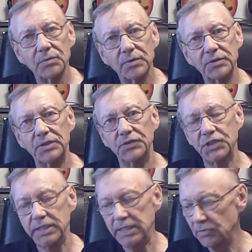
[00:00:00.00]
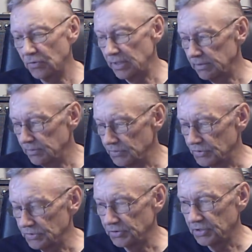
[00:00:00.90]
with the seed oils
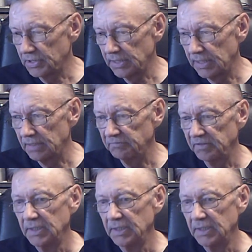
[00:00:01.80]
and stuff,